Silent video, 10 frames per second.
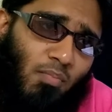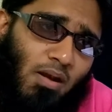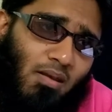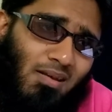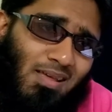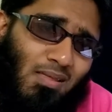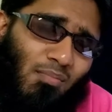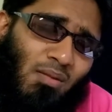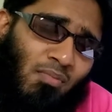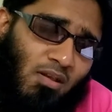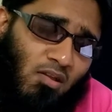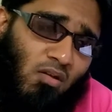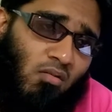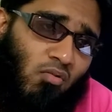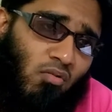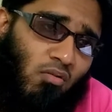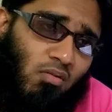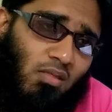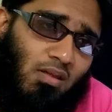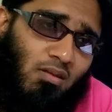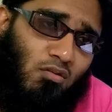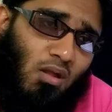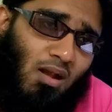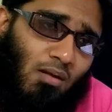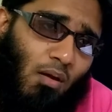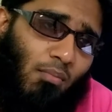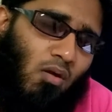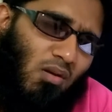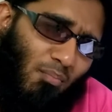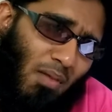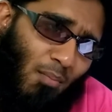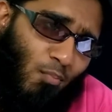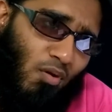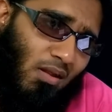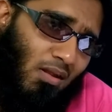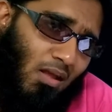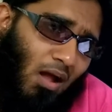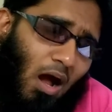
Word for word: better there's some limitation to c sharp i mean on the memory